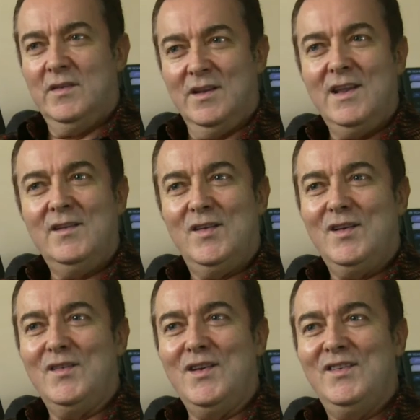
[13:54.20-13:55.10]
in the late
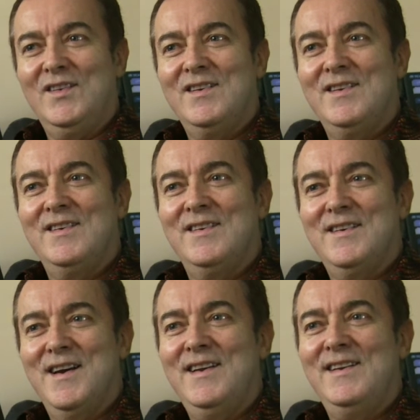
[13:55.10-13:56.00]
'60s. Yeah.
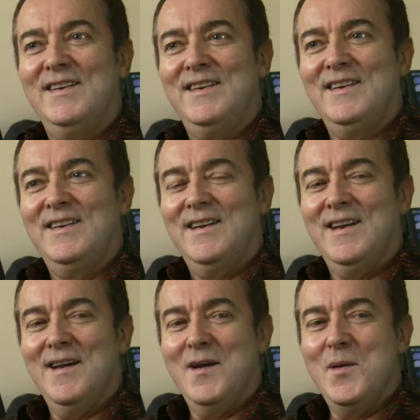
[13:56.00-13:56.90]
Right.
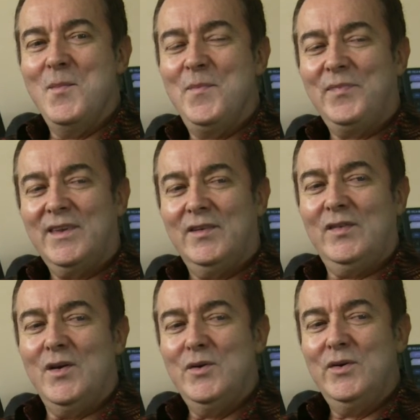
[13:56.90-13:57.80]
Um,
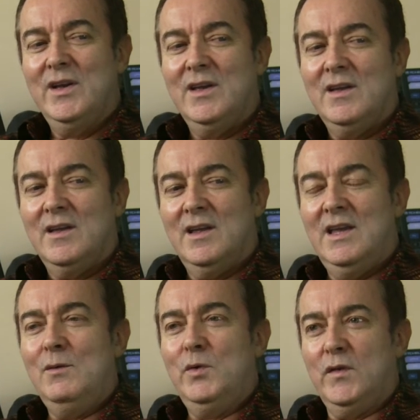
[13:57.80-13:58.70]
so
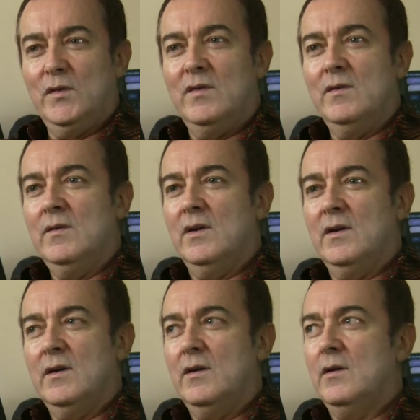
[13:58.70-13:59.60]
he was also
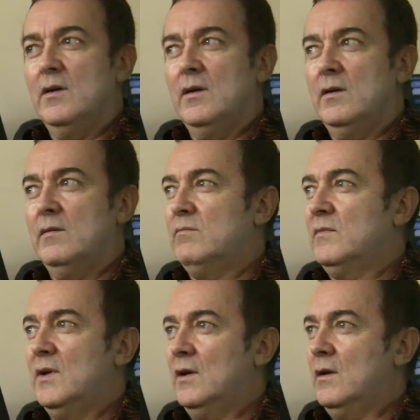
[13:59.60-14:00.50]
a,
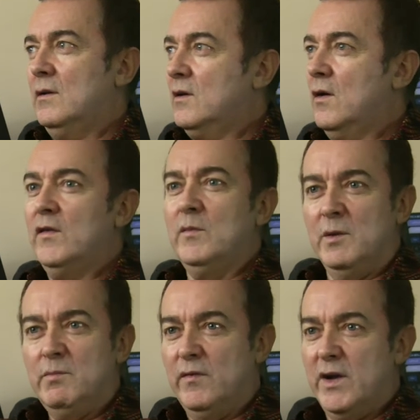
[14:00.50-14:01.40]
a, a,
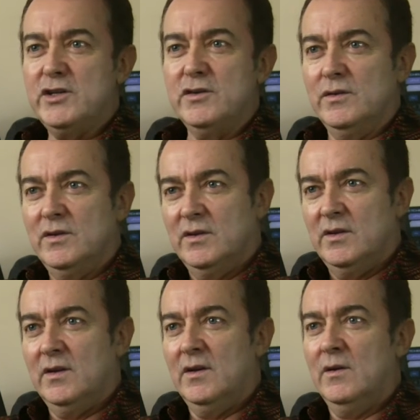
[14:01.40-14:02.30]
consummate professional.
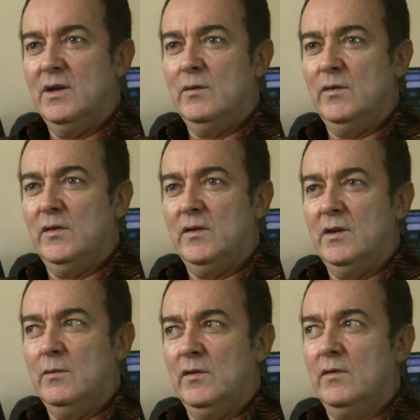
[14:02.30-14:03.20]
You know, he was
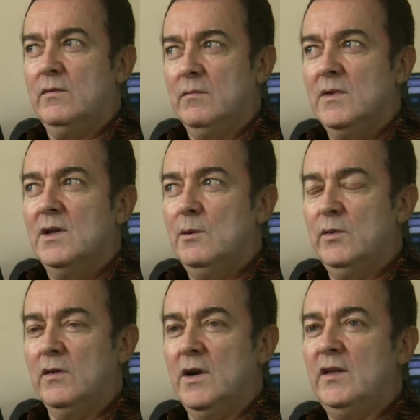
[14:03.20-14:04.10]
he was he
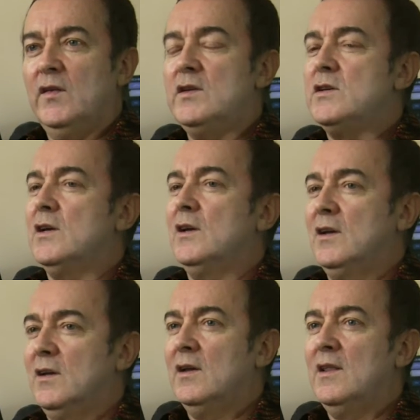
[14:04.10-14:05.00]
was a great teacher
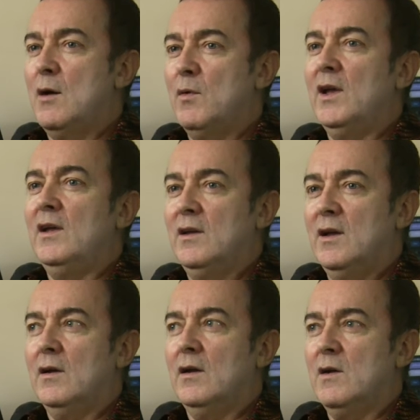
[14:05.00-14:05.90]
in that way,
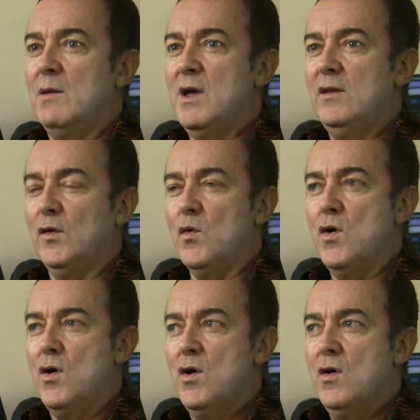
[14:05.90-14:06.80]
a, a great
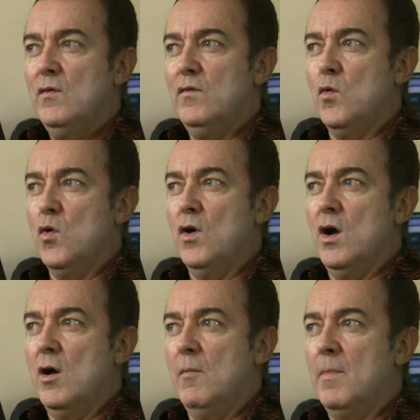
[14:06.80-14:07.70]
mentor for
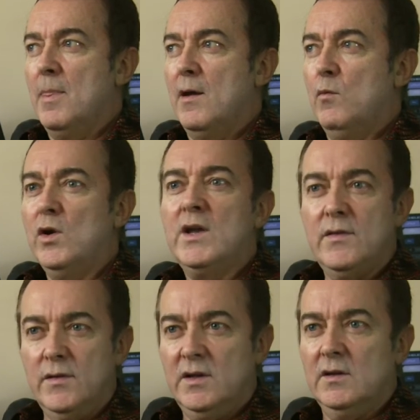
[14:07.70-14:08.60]
um, work
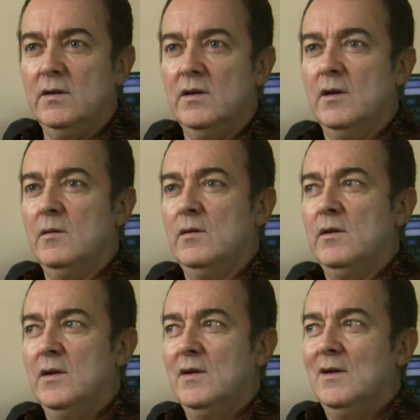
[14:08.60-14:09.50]
ethic and and
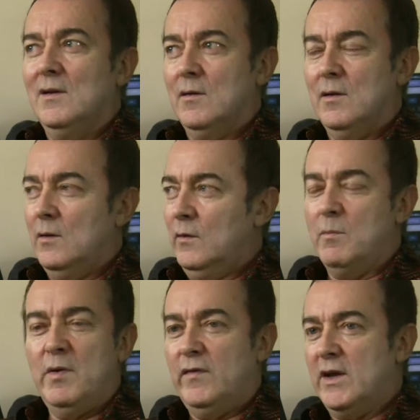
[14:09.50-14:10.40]
uh, he was
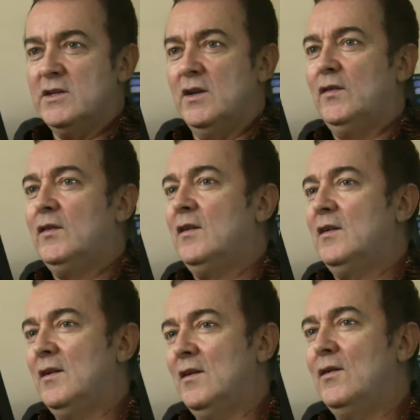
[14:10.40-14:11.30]
a perfectionist.
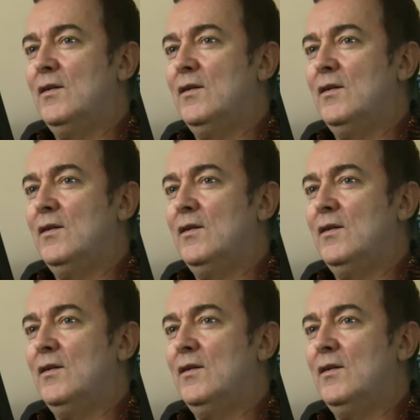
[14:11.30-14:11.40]
You know.